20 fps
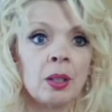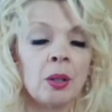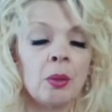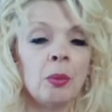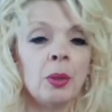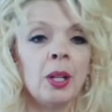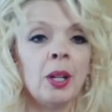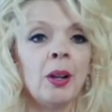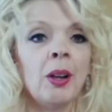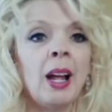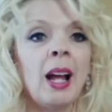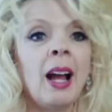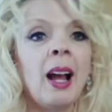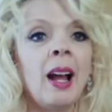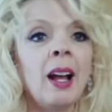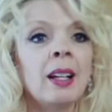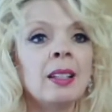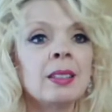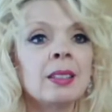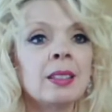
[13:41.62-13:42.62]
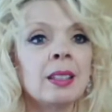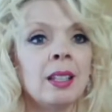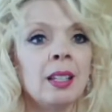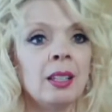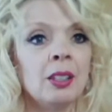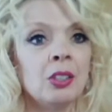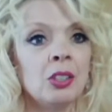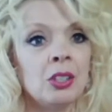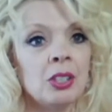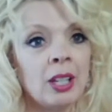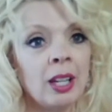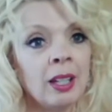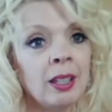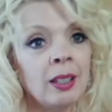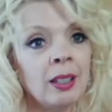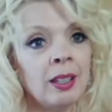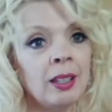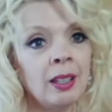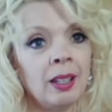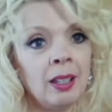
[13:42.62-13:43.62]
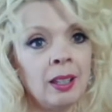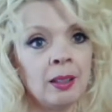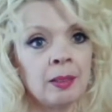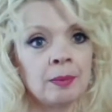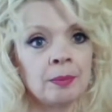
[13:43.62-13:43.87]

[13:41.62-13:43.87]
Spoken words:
We are asking gently